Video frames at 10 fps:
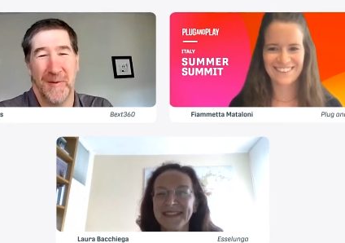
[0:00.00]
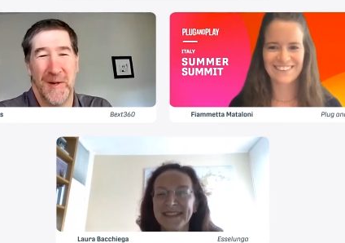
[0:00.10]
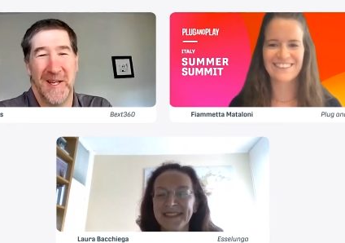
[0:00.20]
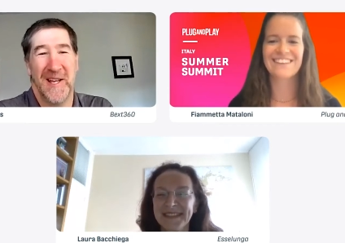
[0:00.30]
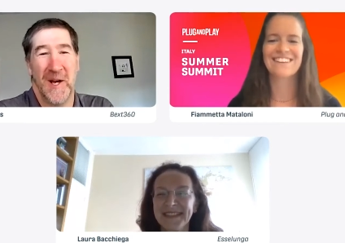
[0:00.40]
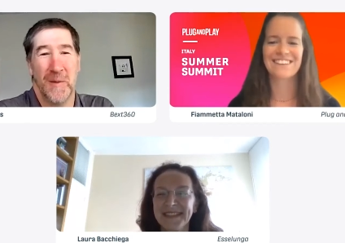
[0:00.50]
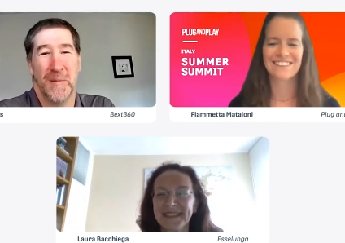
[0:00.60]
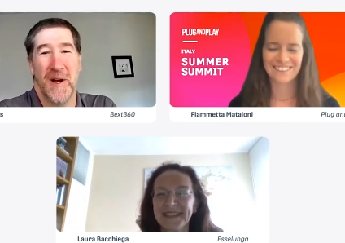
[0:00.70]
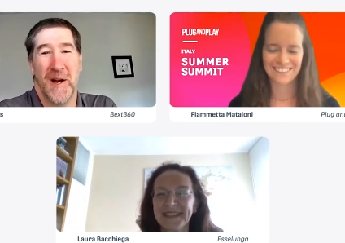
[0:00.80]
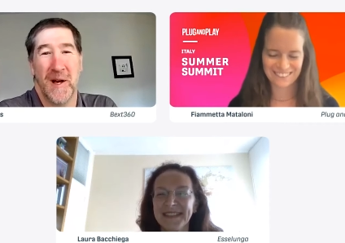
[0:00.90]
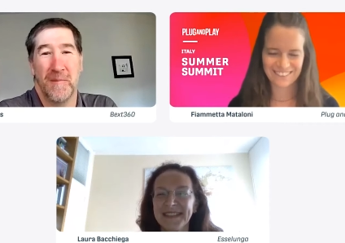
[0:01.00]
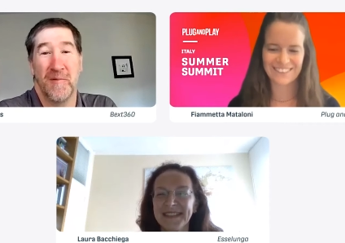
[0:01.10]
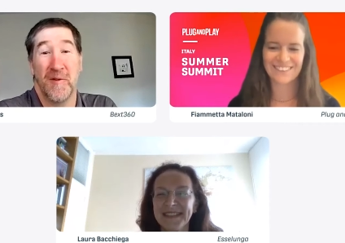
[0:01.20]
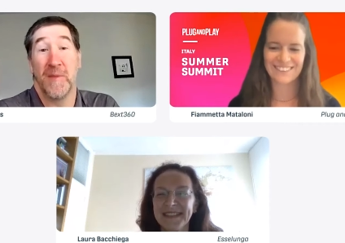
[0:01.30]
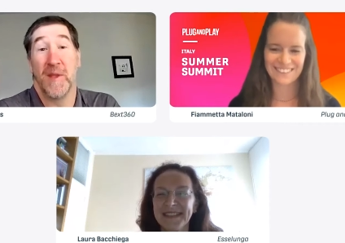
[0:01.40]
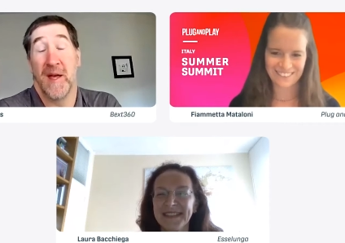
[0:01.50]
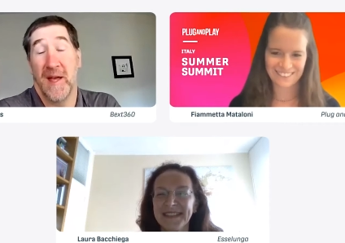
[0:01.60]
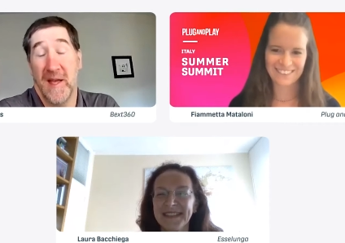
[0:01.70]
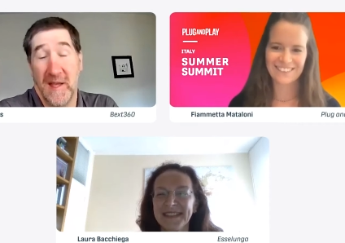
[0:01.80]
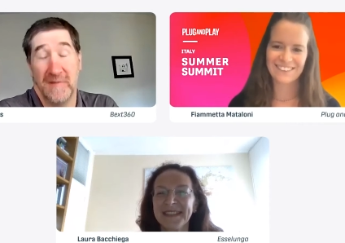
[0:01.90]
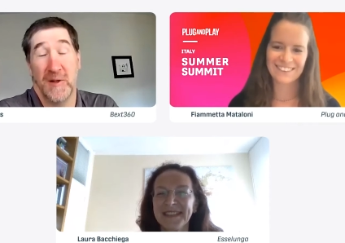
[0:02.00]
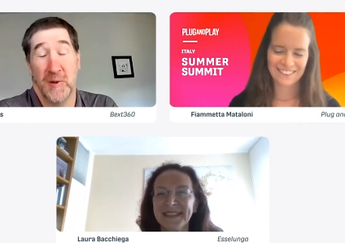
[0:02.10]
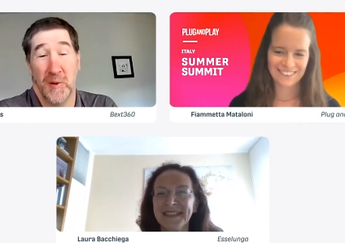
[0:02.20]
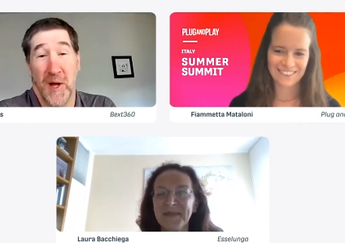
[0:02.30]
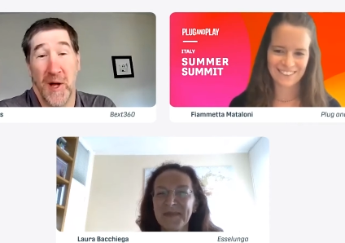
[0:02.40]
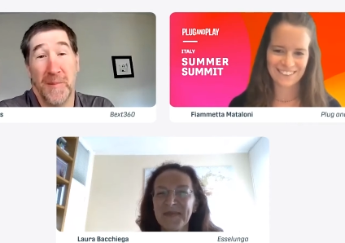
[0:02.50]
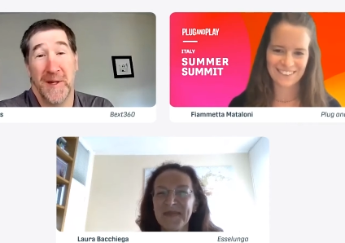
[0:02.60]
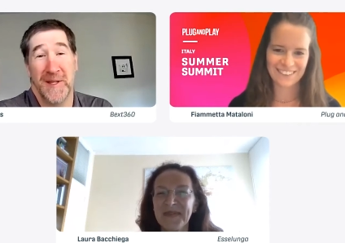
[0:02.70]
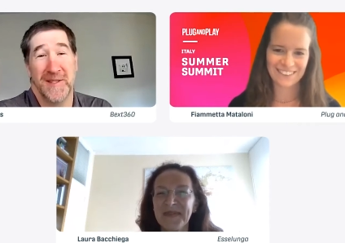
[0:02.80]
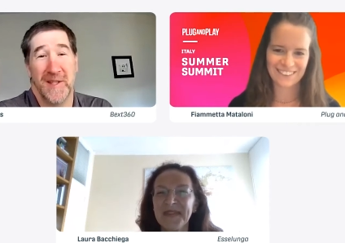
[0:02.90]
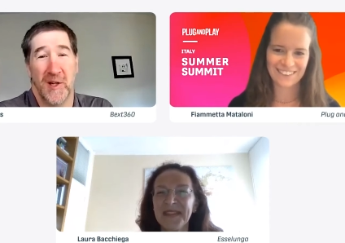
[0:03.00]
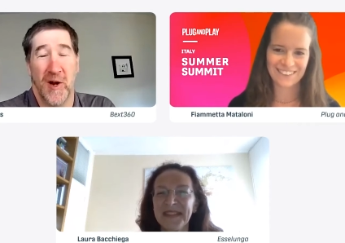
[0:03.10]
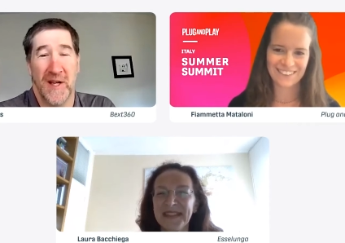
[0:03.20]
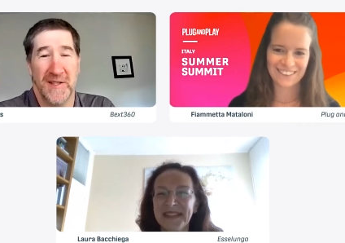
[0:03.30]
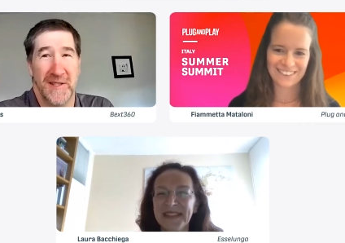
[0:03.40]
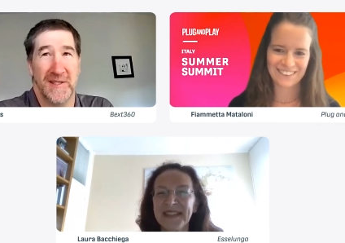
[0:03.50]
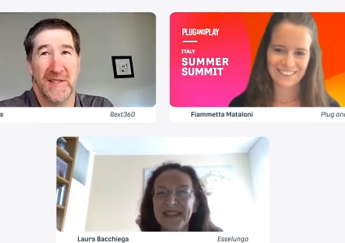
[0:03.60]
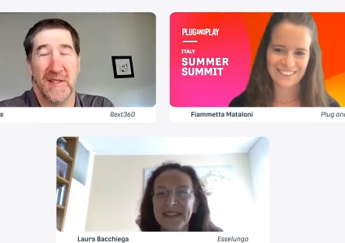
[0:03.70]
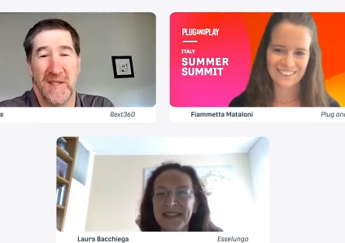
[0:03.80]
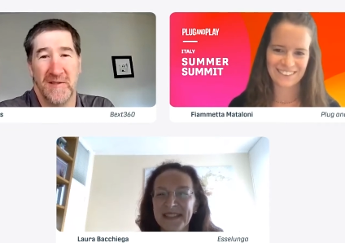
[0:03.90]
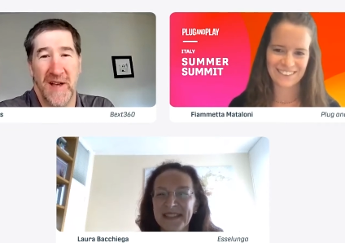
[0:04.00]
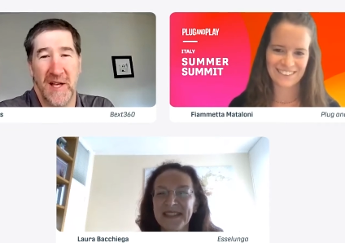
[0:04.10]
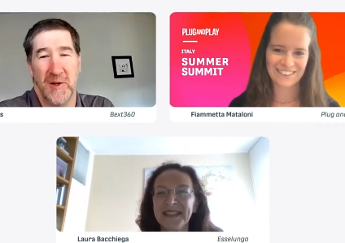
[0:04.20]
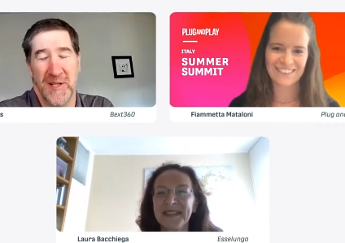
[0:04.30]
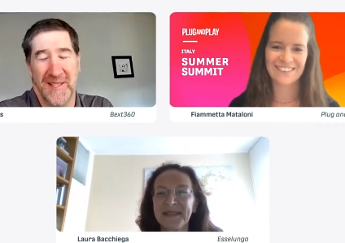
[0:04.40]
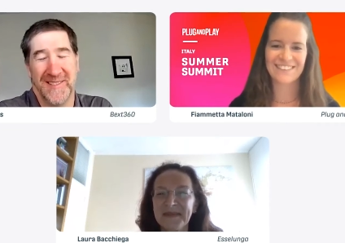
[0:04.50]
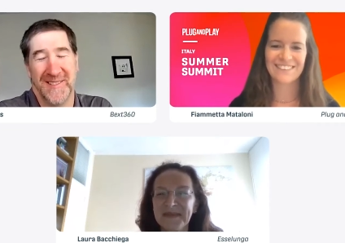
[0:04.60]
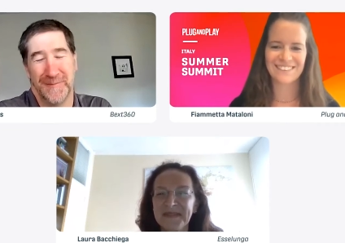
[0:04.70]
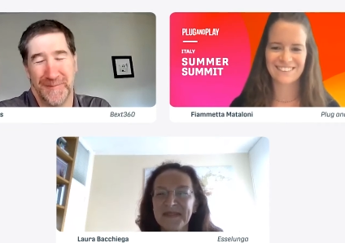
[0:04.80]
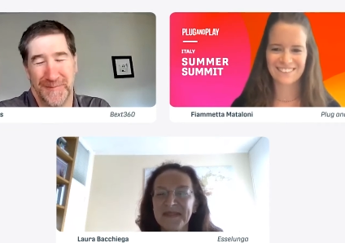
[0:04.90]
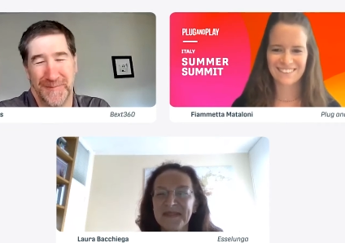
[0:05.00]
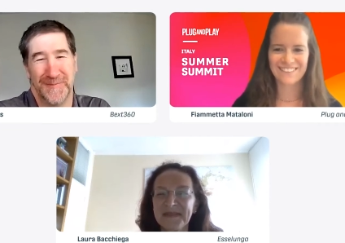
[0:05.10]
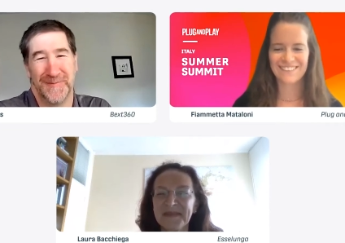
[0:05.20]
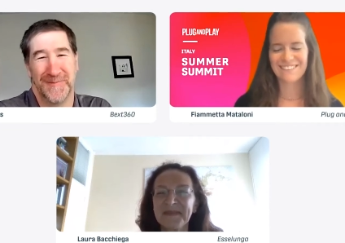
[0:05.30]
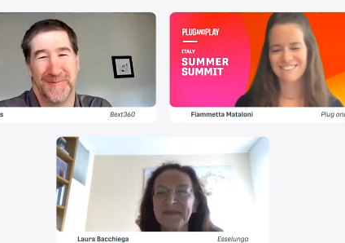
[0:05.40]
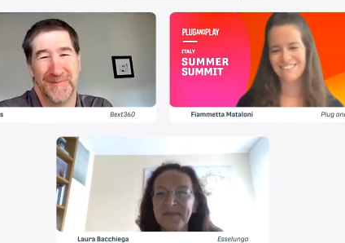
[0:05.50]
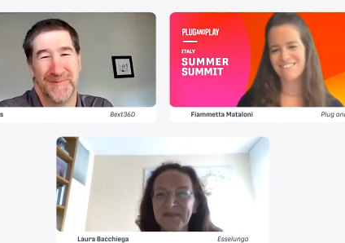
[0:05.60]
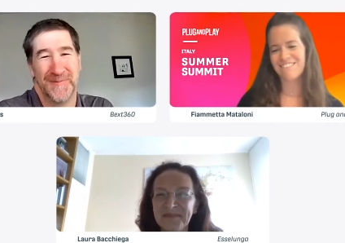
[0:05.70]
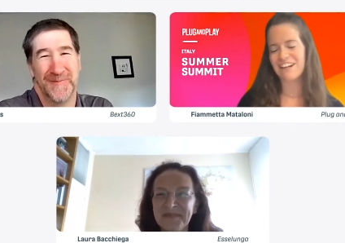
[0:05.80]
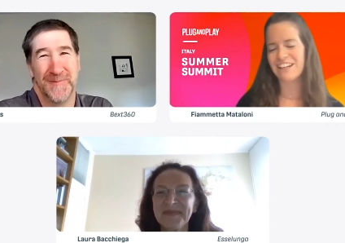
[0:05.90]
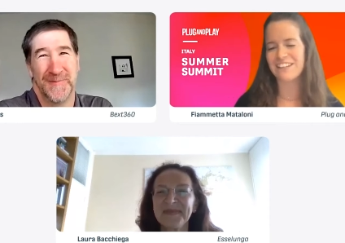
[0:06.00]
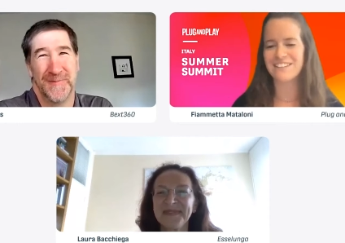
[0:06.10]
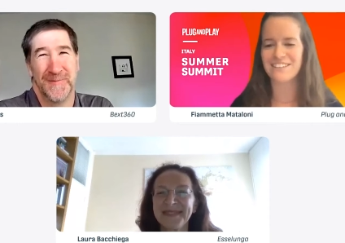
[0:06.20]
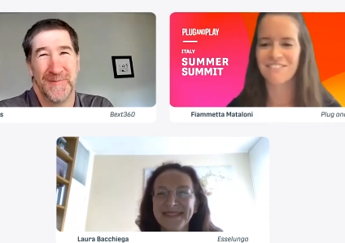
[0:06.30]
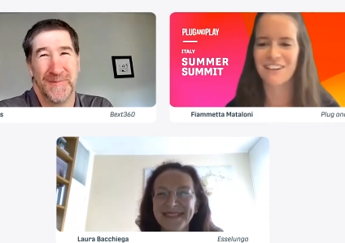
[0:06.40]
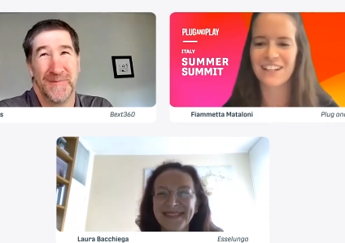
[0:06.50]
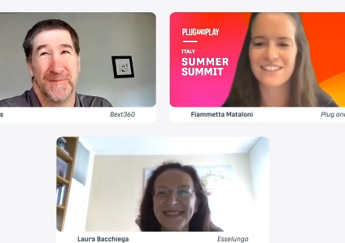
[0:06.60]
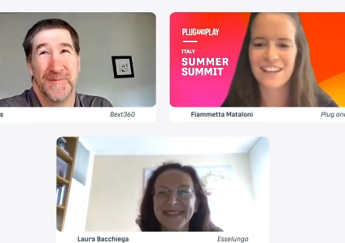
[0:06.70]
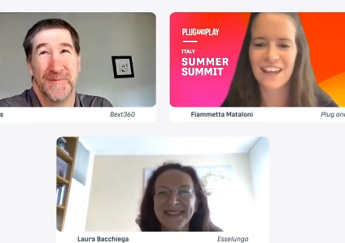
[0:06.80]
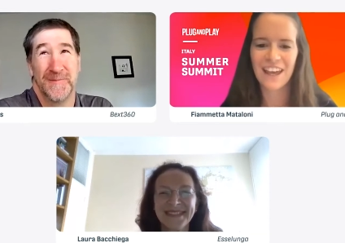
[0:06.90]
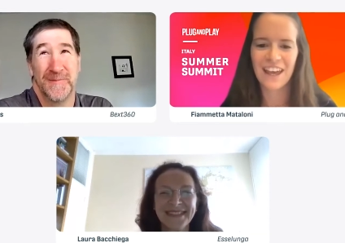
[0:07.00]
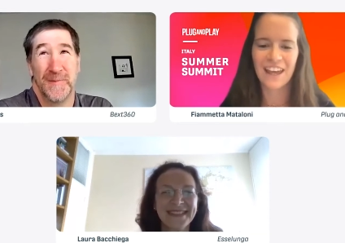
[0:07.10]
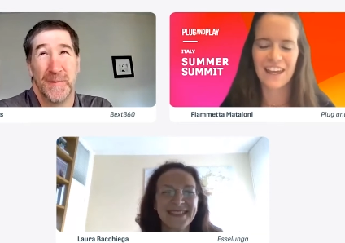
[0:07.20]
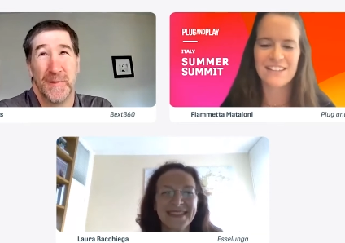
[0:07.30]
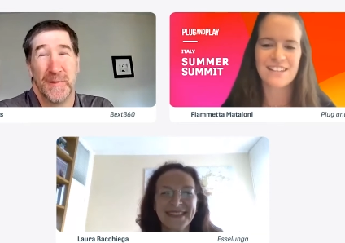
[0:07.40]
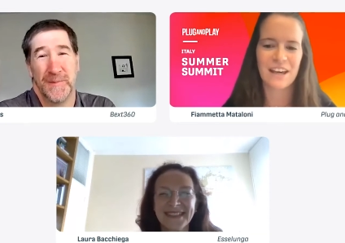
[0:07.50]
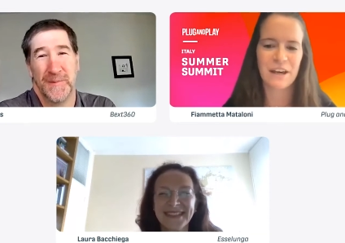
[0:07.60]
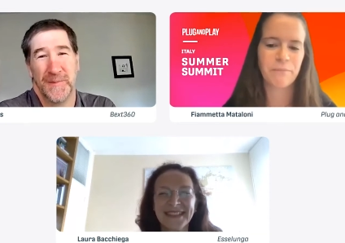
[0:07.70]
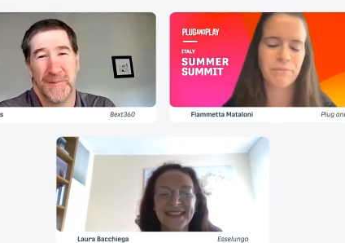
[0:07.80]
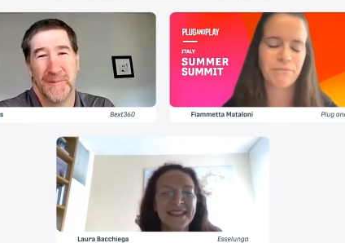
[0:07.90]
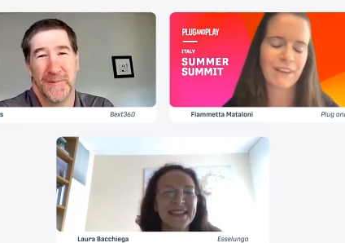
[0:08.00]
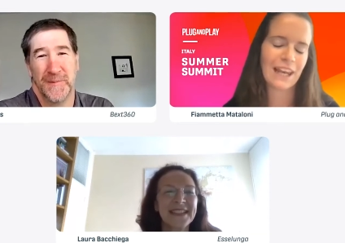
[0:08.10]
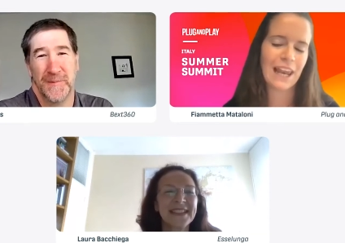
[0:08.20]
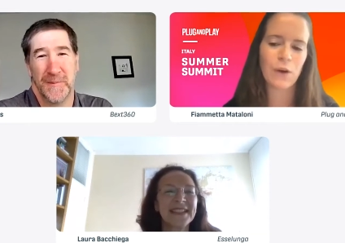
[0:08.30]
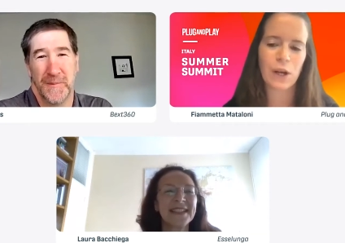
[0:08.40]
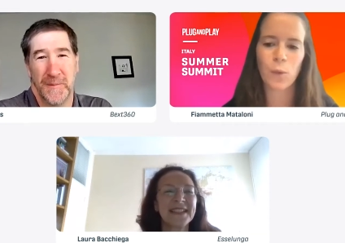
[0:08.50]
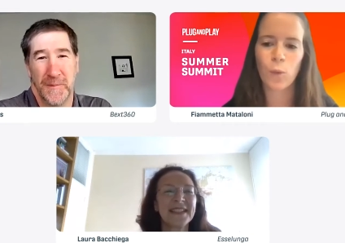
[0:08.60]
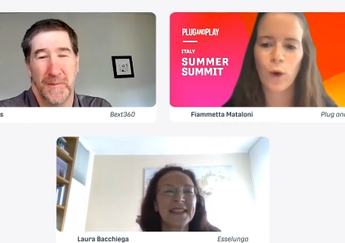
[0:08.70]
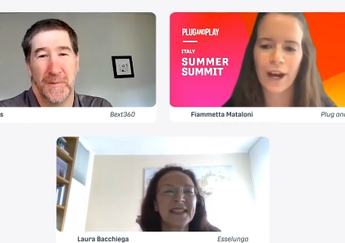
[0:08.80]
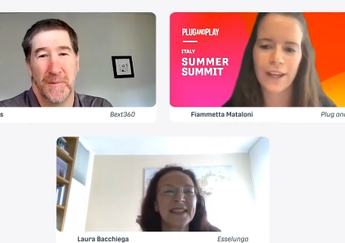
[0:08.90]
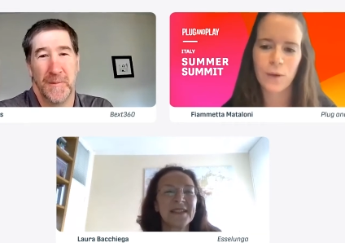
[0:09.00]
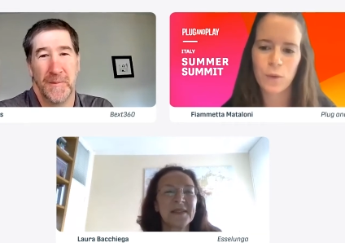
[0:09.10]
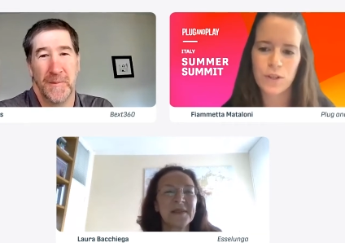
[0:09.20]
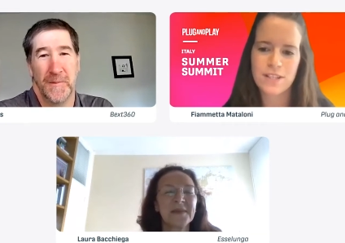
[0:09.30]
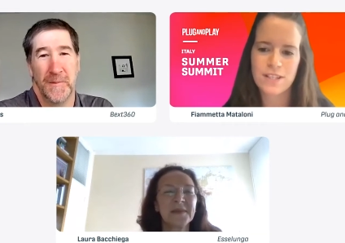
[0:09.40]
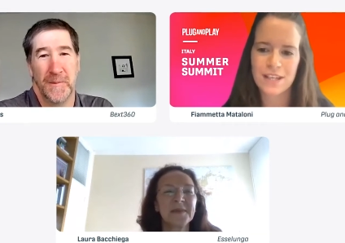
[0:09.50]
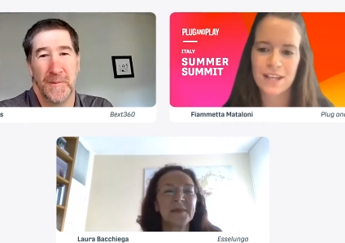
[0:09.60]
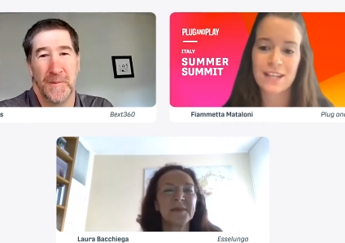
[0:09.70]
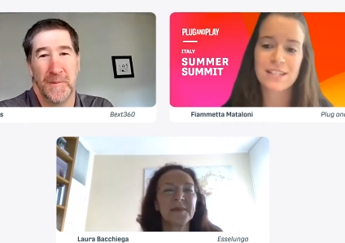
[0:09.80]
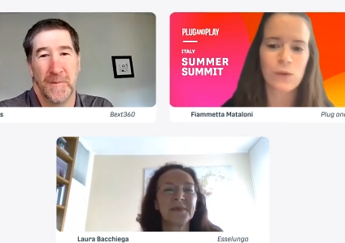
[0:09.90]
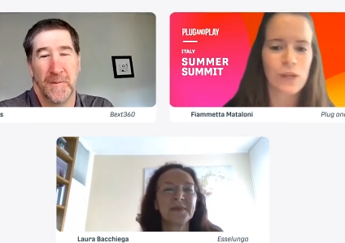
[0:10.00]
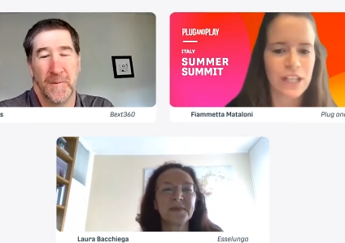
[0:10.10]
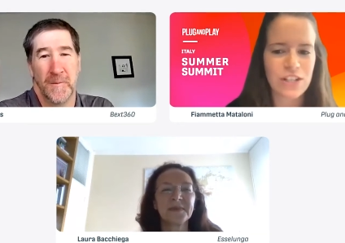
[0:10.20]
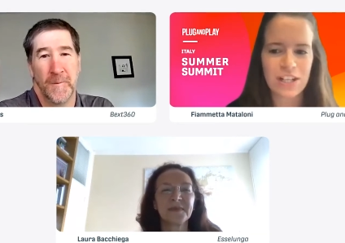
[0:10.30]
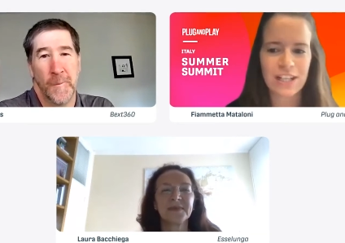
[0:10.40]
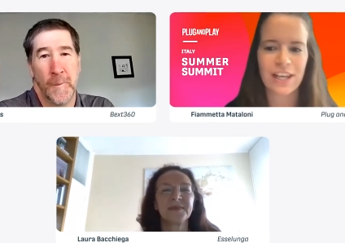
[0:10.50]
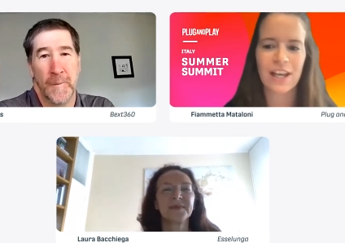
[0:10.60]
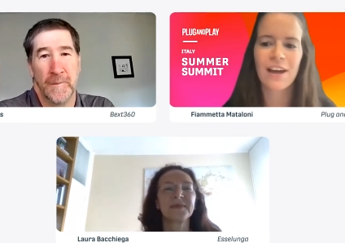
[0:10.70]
Speaker 1: We need help um, from the individual companies across these, these value chains.
Speaker 2: Right, right. And uh, um, Laura, why was uh, Esselunga initially